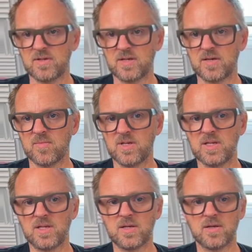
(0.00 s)
the M
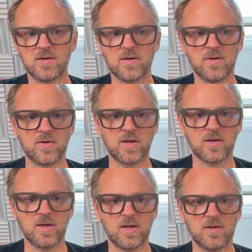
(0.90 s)
E. Okay.
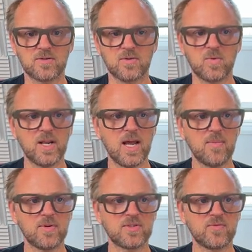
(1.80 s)
So what
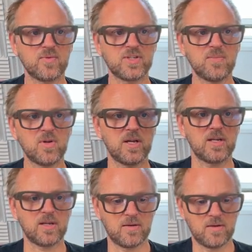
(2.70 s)
happens if we simulate?